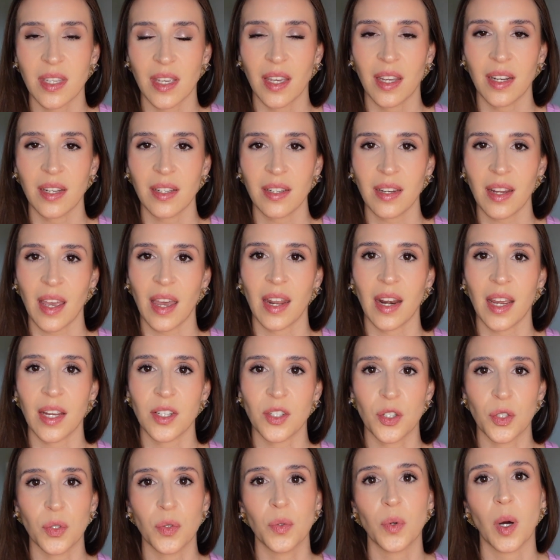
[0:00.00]
in, and I
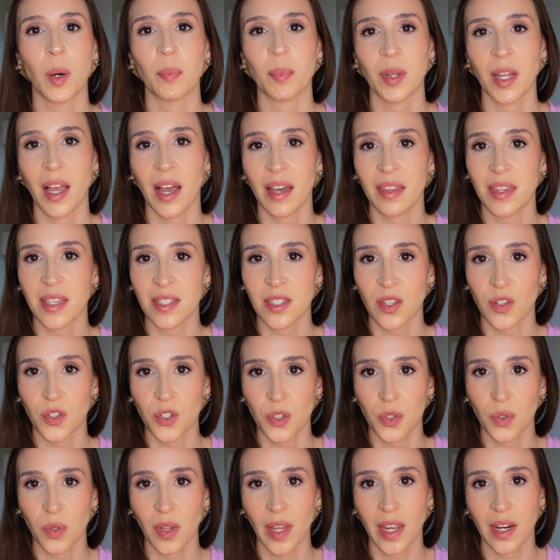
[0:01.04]
do apply this in
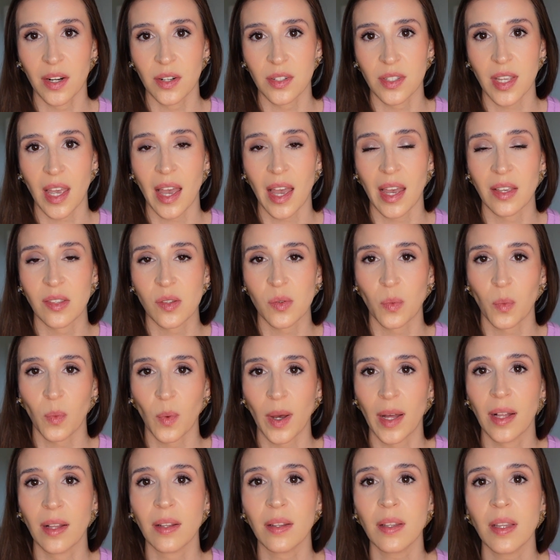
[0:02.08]
2 layers as
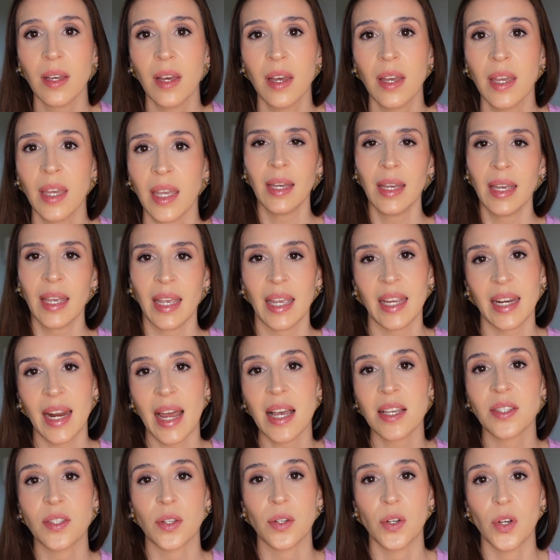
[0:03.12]
well, it
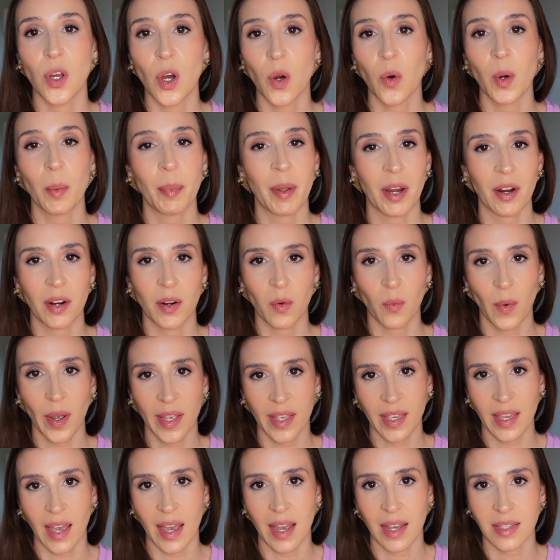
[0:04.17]
has no apparent white
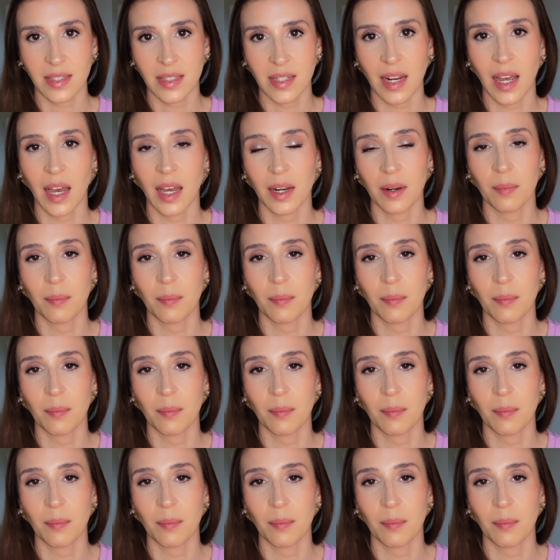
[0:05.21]
cast on